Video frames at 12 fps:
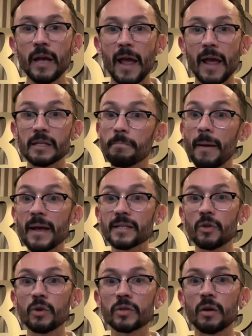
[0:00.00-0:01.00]
as
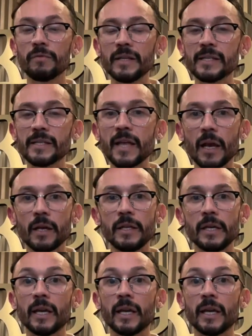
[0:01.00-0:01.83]
ambassadors of this technique.